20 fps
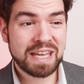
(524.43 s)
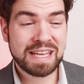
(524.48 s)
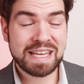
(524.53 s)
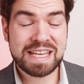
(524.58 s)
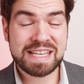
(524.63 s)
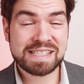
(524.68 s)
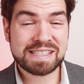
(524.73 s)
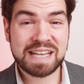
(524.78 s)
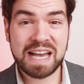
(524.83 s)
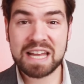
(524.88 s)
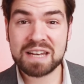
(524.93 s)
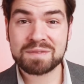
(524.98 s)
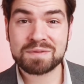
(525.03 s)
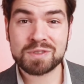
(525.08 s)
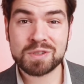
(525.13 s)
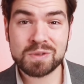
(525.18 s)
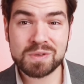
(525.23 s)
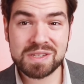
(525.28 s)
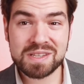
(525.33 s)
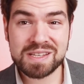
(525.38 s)
is kind of
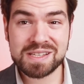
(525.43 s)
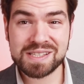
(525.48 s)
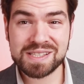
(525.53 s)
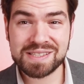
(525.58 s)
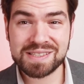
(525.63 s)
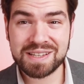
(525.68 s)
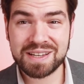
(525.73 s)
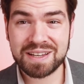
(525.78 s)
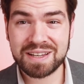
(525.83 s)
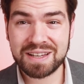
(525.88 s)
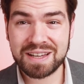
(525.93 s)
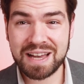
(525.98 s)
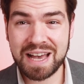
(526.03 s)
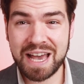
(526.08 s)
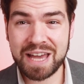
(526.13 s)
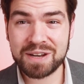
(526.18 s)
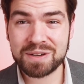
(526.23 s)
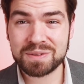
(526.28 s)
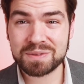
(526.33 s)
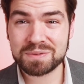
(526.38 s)
new to this?
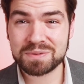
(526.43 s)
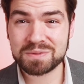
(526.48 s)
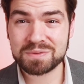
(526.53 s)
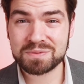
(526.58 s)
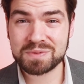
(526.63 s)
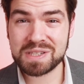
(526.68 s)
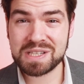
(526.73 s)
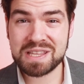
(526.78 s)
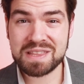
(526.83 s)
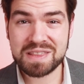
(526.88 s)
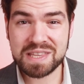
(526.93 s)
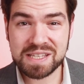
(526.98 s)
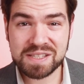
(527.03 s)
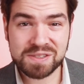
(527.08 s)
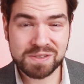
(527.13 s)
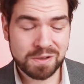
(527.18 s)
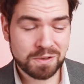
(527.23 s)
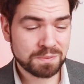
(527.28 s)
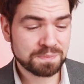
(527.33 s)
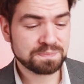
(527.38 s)
I don't really think
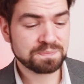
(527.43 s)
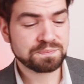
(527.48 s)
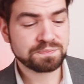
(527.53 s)
so.